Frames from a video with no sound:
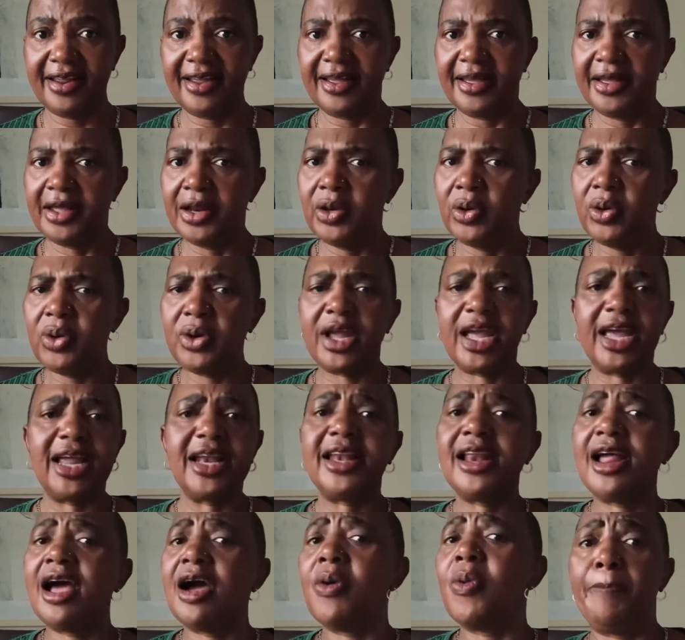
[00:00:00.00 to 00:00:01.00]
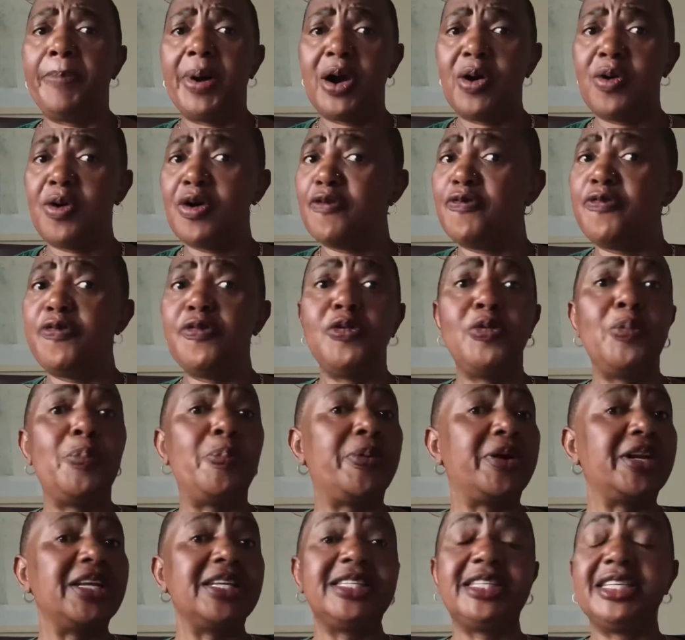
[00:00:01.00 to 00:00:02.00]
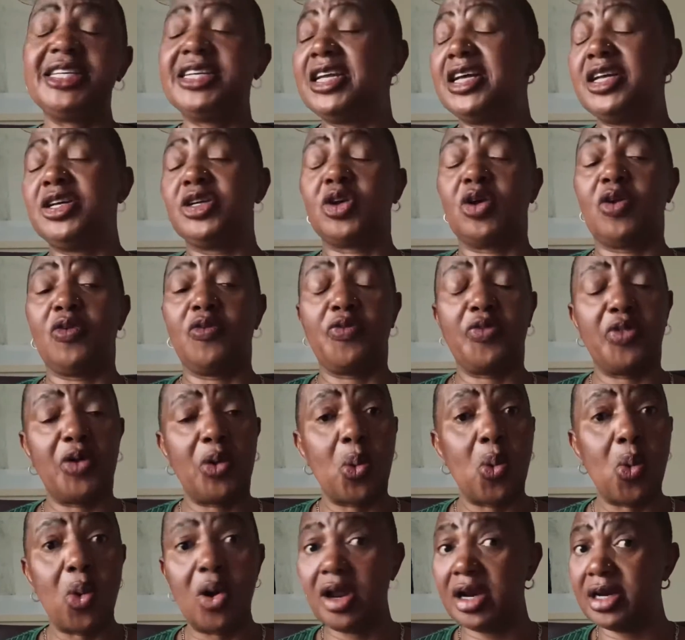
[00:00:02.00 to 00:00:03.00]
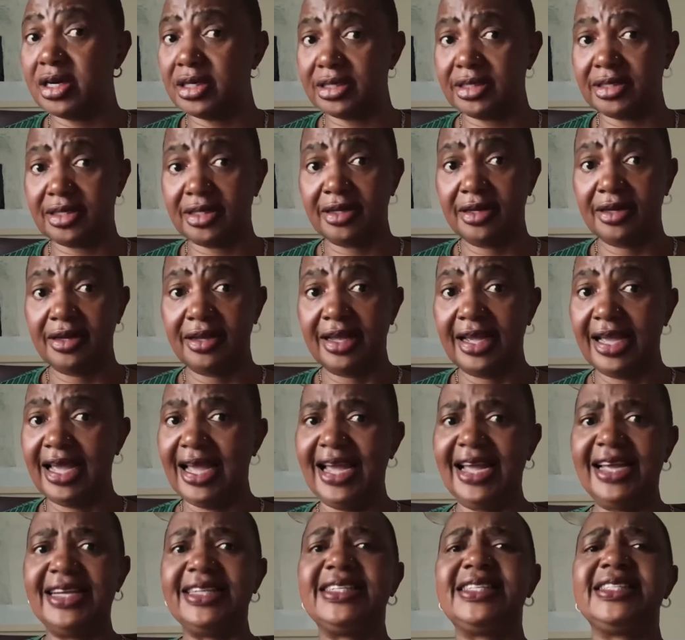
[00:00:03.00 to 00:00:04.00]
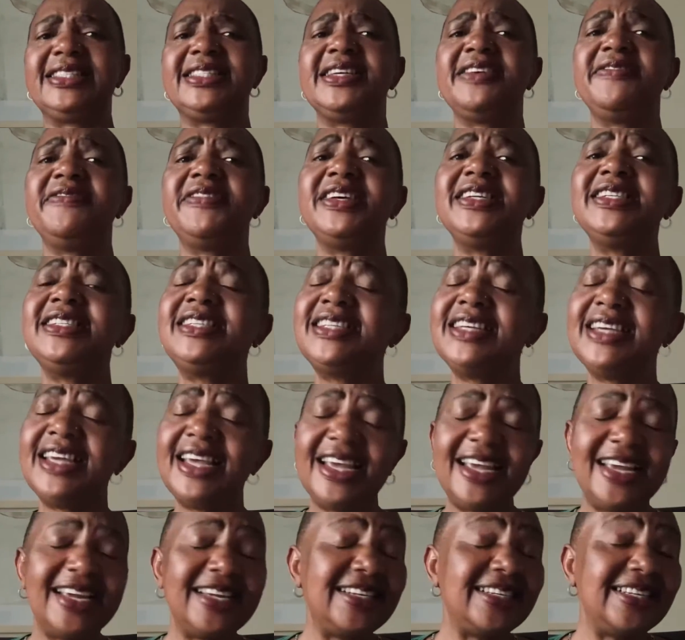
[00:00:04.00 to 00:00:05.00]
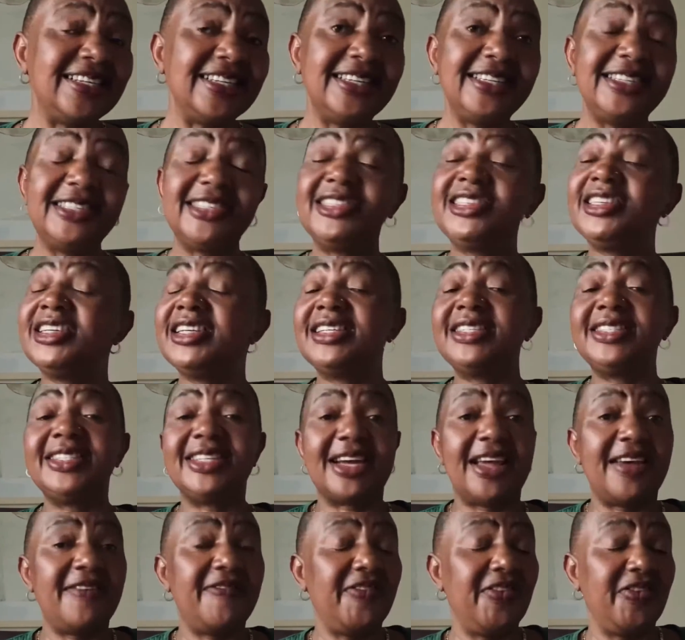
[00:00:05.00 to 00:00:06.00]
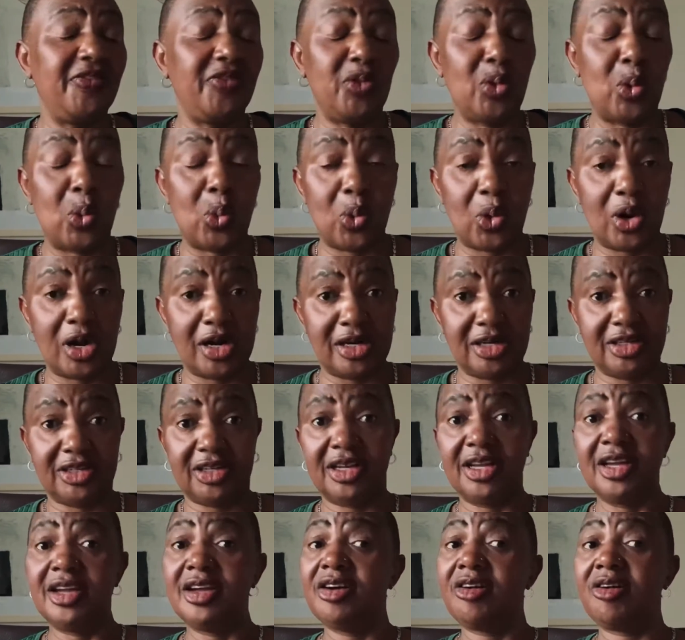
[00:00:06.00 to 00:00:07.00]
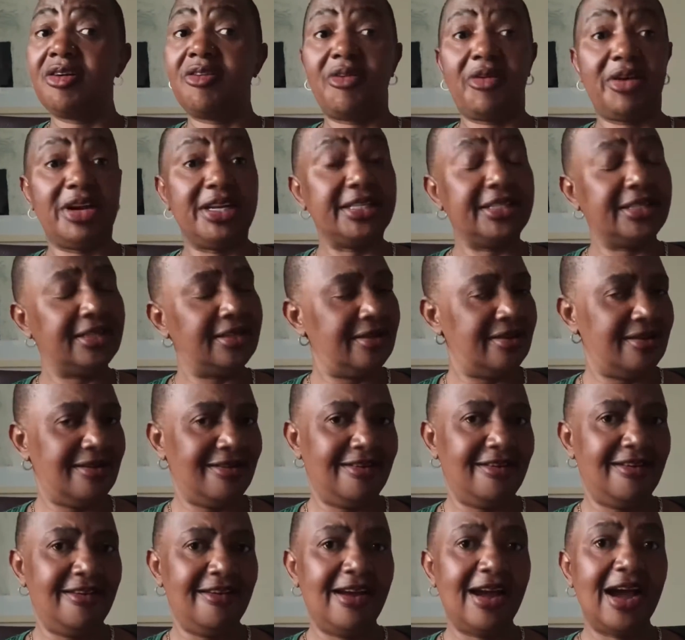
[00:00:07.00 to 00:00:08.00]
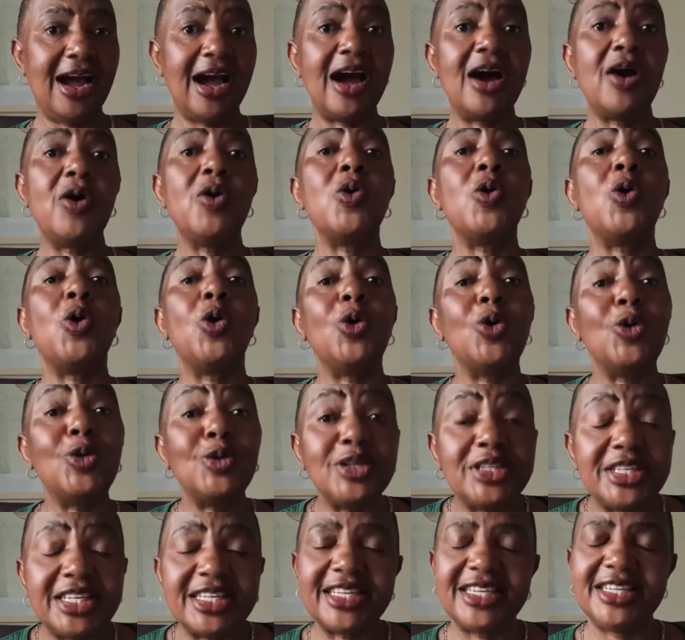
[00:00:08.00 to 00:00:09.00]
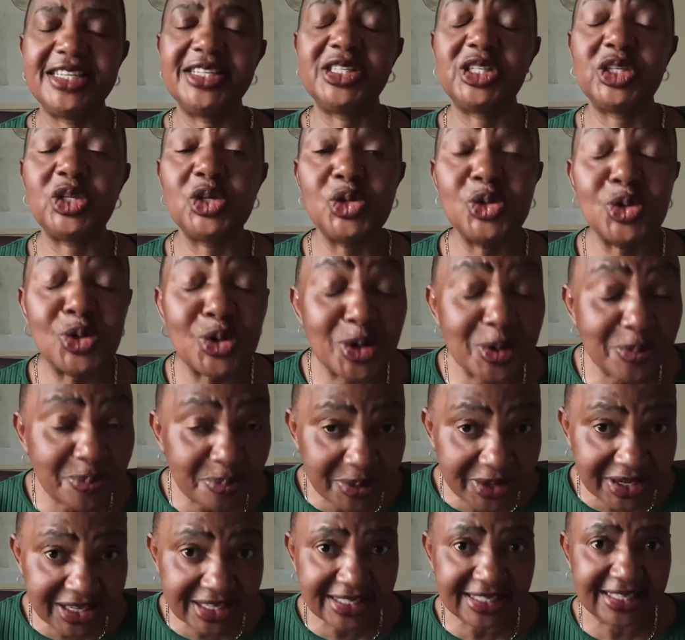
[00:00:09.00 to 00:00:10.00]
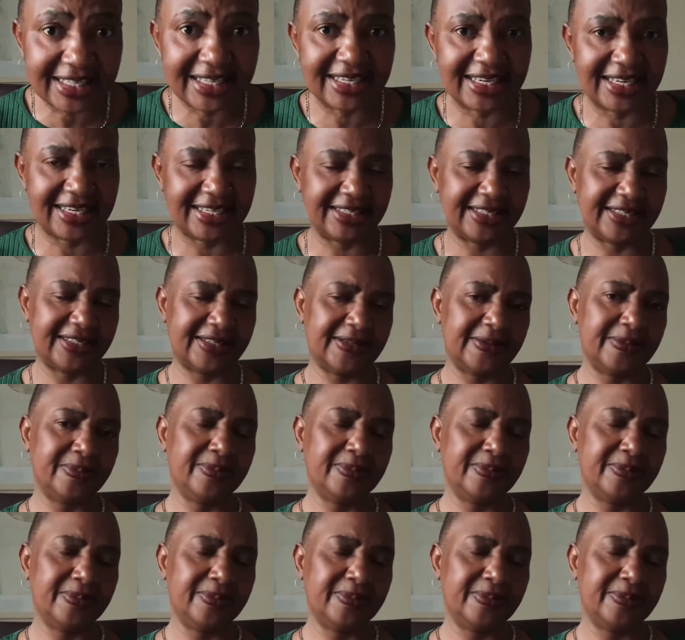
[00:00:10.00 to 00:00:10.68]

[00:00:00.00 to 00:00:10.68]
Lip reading: Look at our powerful president of the world. At 78, he's still driving the world crazy. How old is your president?